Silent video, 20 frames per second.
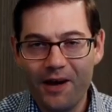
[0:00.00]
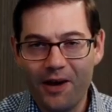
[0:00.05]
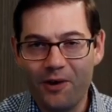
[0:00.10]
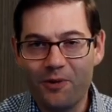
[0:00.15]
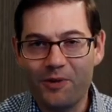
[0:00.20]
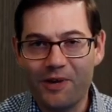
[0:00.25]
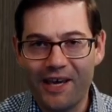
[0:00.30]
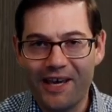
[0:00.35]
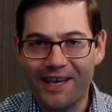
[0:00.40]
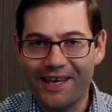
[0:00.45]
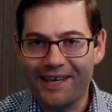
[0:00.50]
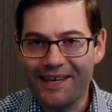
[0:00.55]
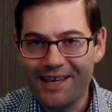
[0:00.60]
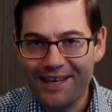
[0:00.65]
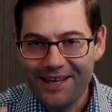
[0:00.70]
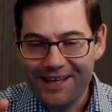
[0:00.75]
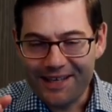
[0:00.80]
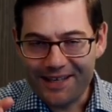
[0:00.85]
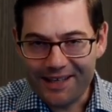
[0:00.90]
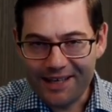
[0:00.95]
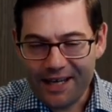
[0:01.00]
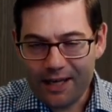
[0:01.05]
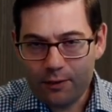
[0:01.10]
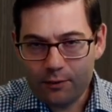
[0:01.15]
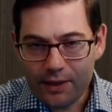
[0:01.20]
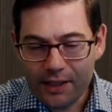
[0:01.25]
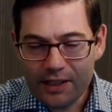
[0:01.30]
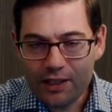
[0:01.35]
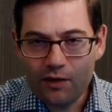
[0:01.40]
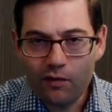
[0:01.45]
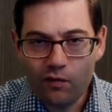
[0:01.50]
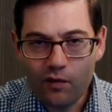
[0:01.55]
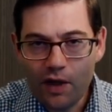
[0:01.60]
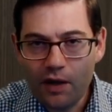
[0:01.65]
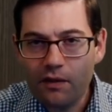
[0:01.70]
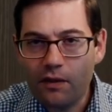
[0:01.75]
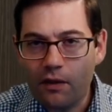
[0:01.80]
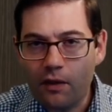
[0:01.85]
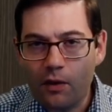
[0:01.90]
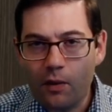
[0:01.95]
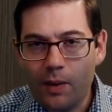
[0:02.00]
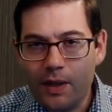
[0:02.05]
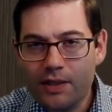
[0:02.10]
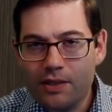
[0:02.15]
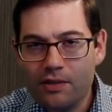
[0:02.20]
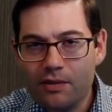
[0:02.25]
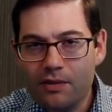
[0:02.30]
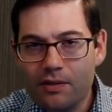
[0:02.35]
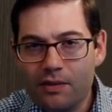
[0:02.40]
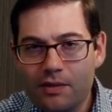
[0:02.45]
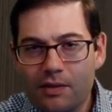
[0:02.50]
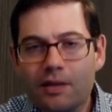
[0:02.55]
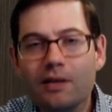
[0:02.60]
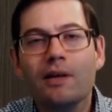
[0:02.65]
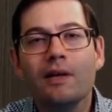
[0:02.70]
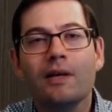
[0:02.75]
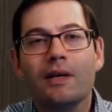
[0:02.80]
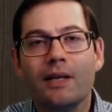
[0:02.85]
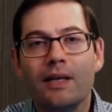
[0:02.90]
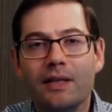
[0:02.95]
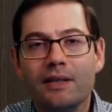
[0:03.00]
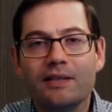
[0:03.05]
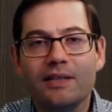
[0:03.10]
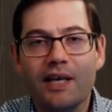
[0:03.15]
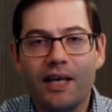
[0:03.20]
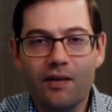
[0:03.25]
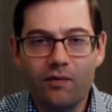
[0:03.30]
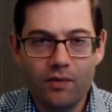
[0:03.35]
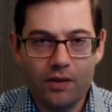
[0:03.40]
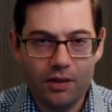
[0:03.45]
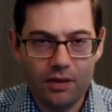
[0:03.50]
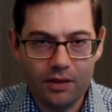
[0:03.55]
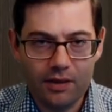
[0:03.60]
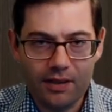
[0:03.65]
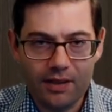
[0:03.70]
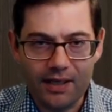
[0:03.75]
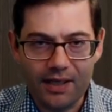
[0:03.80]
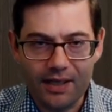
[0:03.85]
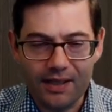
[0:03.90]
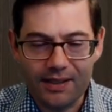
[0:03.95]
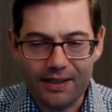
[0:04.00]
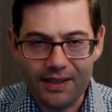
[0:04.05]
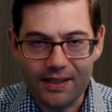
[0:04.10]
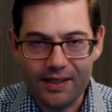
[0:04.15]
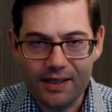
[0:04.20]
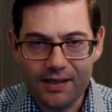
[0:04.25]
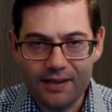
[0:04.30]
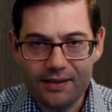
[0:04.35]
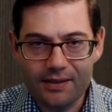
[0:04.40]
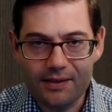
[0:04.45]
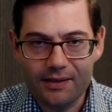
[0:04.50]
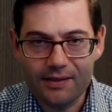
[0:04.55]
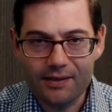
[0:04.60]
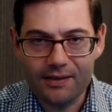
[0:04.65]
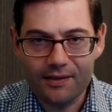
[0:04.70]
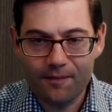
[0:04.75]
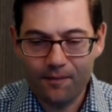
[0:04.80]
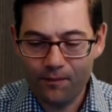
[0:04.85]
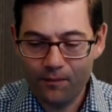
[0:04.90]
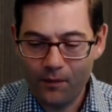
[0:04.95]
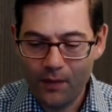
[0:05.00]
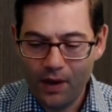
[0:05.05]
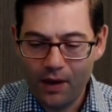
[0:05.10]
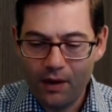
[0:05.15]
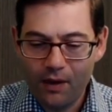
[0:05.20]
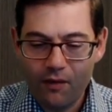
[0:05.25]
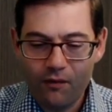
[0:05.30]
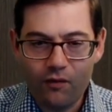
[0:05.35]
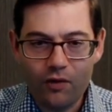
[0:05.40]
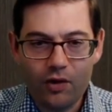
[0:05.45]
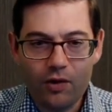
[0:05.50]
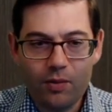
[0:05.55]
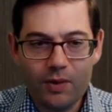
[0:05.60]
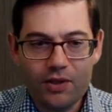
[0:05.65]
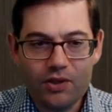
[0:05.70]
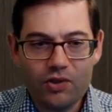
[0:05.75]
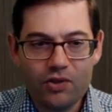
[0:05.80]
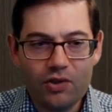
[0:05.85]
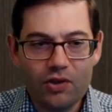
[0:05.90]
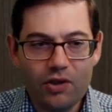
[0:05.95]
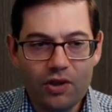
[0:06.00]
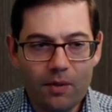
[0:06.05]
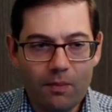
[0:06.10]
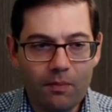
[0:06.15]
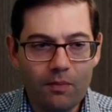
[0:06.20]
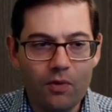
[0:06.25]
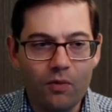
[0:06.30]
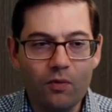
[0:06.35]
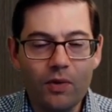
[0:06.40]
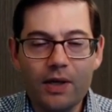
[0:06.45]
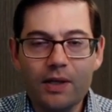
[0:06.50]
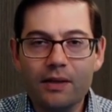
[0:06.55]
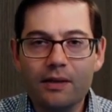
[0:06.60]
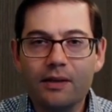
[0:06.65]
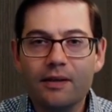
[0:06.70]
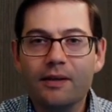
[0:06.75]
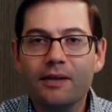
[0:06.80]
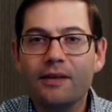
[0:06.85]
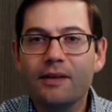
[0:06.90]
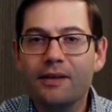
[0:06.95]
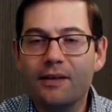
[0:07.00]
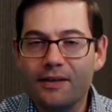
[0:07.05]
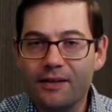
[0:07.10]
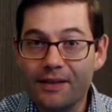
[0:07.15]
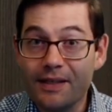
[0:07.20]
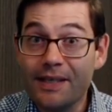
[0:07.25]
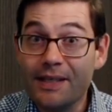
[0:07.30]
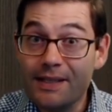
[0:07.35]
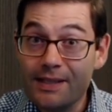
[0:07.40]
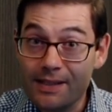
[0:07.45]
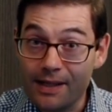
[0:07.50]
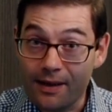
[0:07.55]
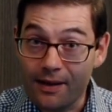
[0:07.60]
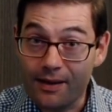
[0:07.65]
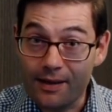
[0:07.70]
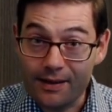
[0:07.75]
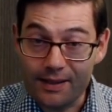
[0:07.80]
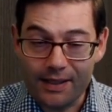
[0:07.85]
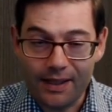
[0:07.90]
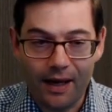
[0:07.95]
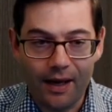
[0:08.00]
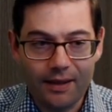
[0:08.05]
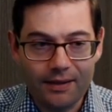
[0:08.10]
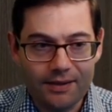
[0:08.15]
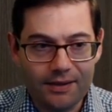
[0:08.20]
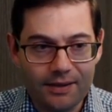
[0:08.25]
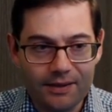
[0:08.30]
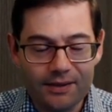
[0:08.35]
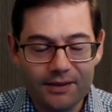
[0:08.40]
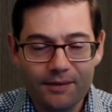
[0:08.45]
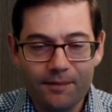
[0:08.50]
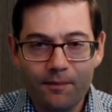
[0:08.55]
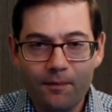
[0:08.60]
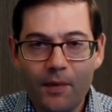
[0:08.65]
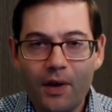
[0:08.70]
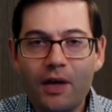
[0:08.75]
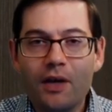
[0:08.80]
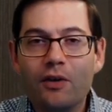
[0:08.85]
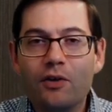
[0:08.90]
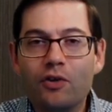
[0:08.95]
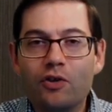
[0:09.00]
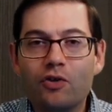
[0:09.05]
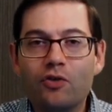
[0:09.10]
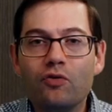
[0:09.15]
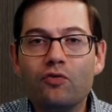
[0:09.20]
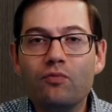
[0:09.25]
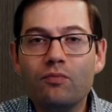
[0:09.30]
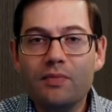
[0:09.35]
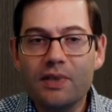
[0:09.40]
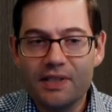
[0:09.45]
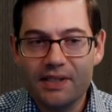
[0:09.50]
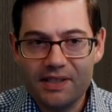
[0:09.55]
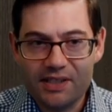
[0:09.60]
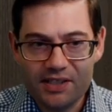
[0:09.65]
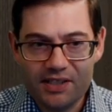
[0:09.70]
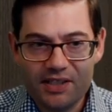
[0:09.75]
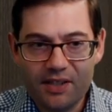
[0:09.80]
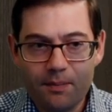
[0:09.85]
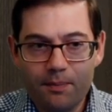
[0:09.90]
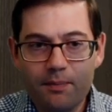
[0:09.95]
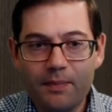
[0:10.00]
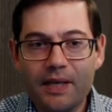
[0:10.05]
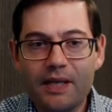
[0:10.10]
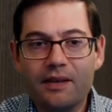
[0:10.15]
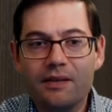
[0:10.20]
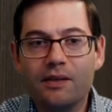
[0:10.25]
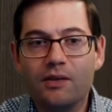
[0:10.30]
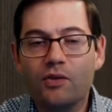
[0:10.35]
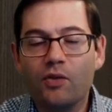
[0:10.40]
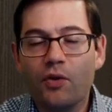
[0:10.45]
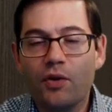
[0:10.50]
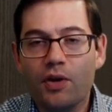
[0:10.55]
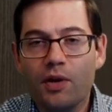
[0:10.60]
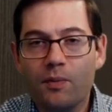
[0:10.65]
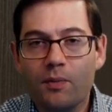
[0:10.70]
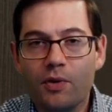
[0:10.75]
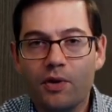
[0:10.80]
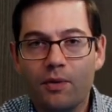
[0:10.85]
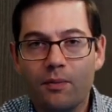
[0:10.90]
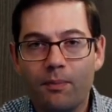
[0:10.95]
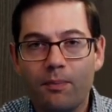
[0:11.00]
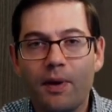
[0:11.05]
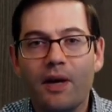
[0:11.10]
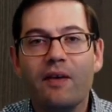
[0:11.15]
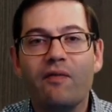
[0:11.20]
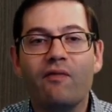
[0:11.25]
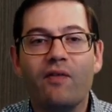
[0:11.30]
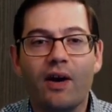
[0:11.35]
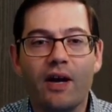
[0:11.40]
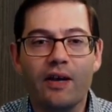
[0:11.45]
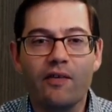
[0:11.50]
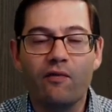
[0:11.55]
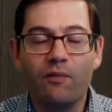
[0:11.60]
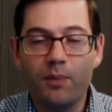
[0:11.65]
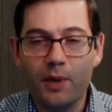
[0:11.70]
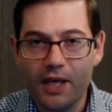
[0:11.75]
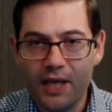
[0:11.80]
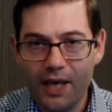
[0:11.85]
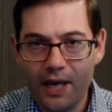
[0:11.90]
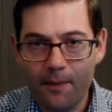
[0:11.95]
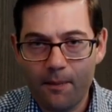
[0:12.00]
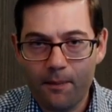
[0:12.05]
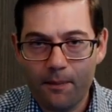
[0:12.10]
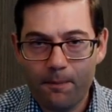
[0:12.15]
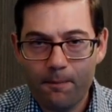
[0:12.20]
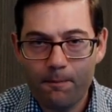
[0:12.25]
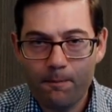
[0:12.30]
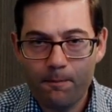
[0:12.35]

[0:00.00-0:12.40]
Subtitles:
Okay, now that you've done the questions, let's have a look at the answers. For question number one, these are the answers. You must submit the document by 5 p.m.